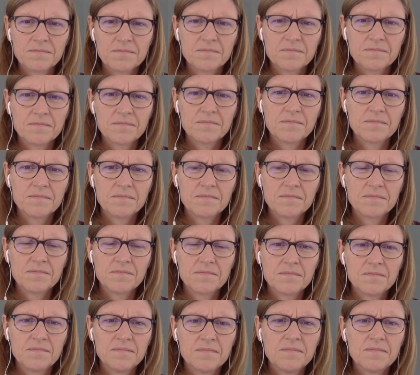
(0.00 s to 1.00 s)

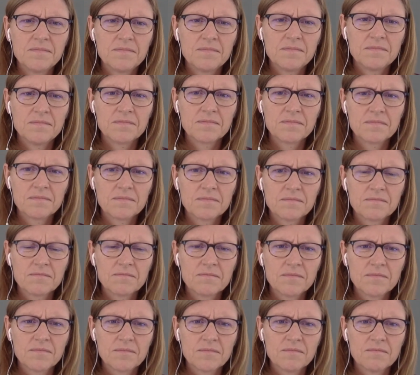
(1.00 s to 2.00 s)

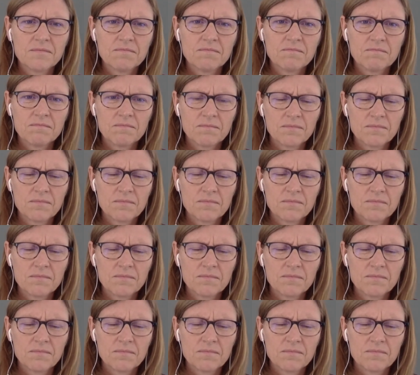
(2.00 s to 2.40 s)
(silent)